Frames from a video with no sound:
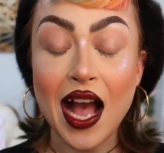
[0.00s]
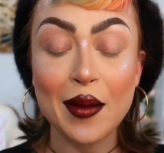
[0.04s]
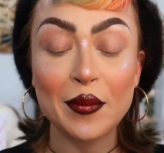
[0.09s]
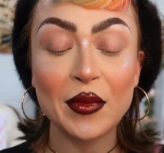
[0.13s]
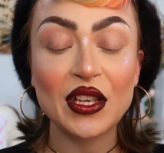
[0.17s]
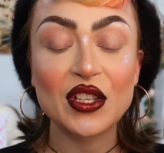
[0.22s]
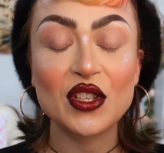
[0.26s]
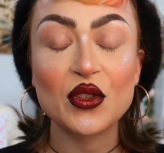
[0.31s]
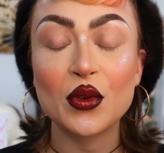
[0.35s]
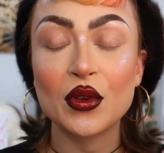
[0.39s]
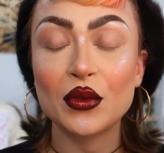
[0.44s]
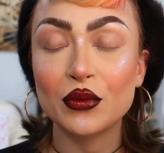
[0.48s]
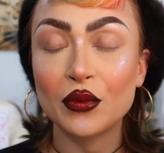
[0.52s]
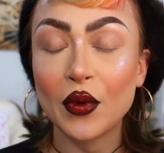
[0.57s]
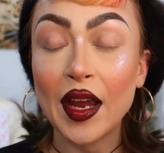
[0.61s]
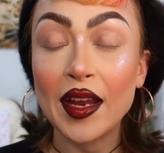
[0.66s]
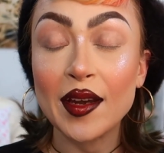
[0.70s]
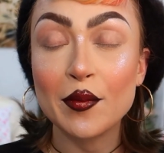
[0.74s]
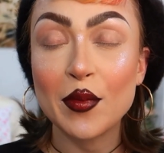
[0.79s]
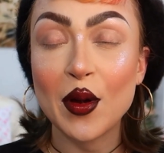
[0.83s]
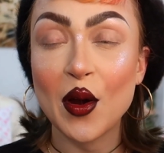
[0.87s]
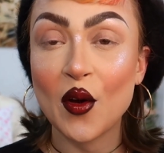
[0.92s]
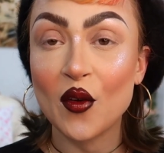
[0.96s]
going to do a
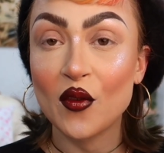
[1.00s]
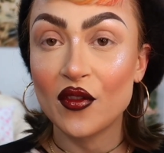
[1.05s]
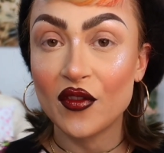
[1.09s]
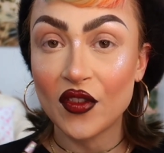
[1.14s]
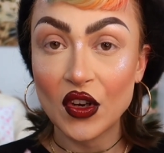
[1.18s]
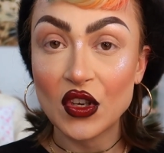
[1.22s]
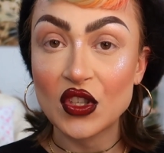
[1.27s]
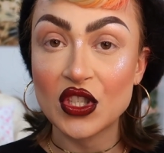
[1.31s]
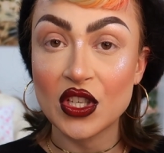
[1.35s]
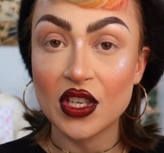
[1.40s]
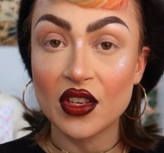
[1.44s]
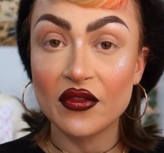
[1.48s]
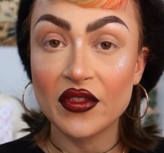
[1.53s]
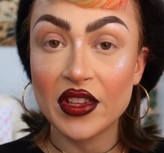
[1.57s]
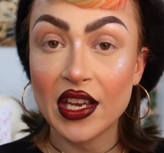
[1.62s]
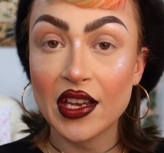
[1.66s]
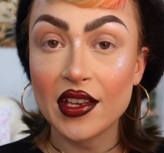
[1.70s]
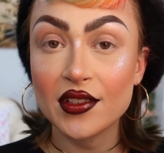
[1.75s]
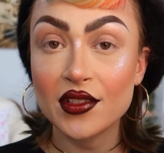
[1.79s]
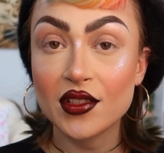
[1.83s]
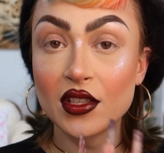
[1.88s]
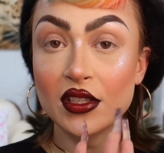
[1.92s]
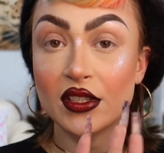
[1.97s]
rainbow version of
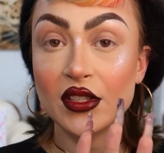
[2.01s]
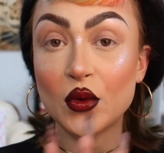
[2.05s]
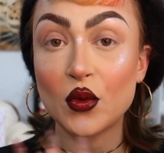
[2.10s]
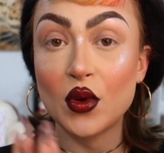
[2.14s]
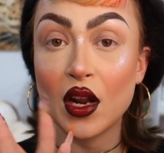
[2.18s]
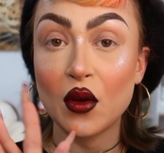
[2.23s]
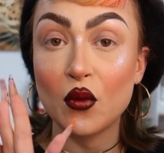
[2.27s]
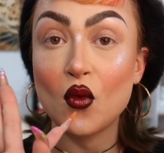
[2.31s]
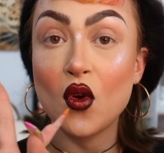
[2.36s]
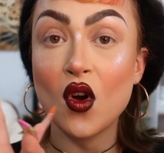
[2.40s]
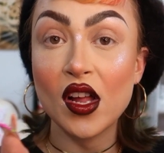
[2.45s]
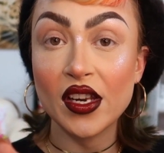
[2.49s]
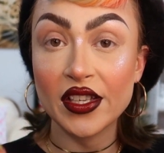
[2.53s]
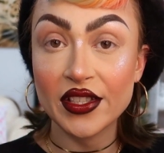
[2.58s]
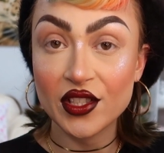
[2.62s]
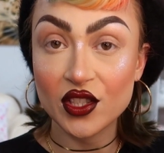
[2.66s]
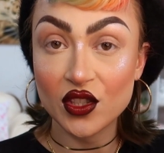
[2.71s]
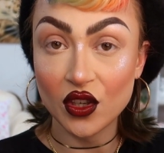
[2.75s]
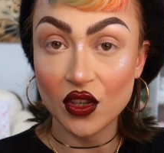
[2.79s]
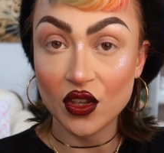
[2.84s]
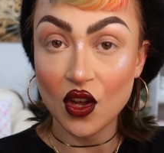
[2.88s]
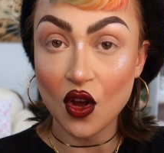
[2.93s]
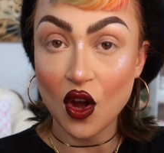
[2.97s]
this. So what I want to
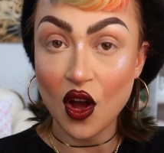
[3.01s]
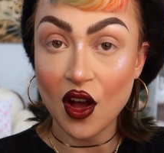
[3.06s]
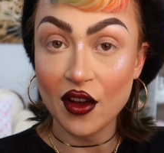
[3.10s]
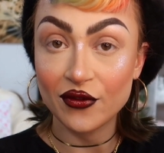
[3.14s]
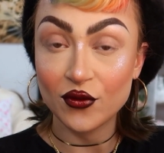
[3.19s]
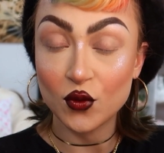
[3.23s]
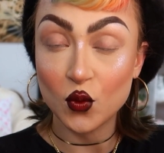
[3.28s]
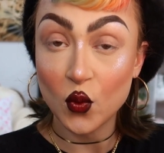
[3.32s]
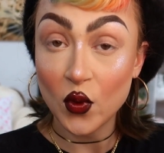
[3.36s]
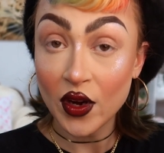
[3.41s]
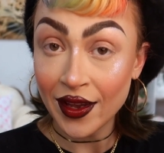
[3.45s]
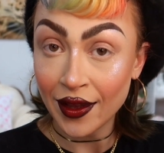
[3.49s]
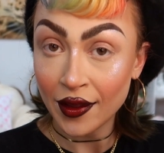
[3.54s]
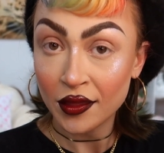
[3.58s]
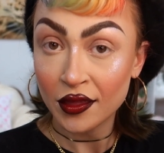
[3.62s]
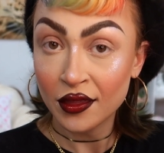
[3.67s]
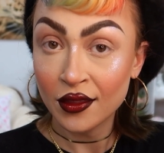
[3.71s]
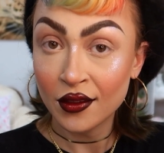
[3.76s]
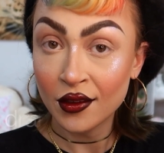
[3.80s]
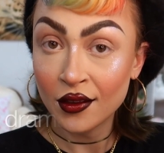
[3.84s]
start off with